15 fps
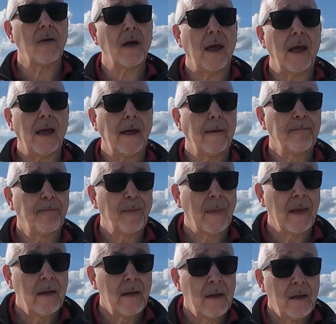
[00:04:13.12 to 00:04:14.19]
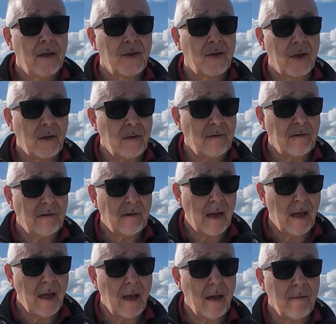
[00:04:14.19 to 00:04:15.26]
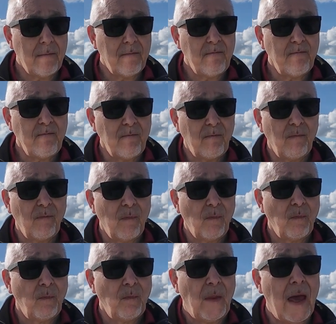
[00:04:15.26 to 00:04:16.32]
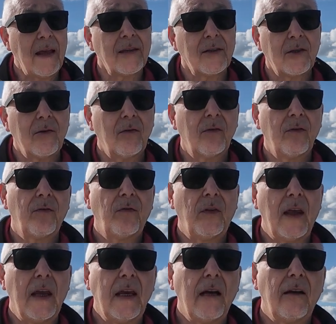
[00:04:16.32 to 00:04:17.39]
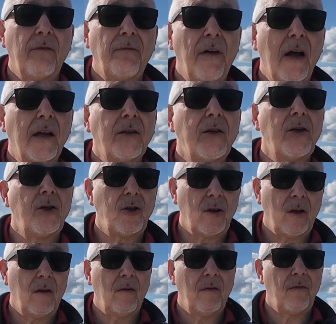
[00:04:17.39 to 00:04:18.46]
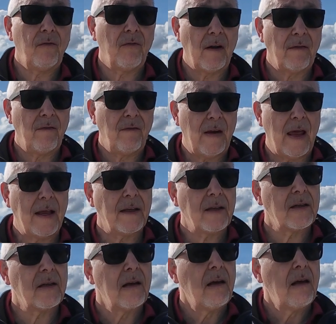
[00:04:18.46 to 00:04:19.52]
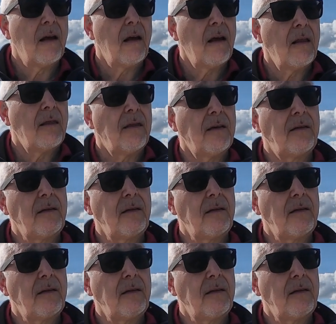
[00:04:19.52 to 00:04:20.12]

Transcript: UK. So that's sort of the advantage of run flats. The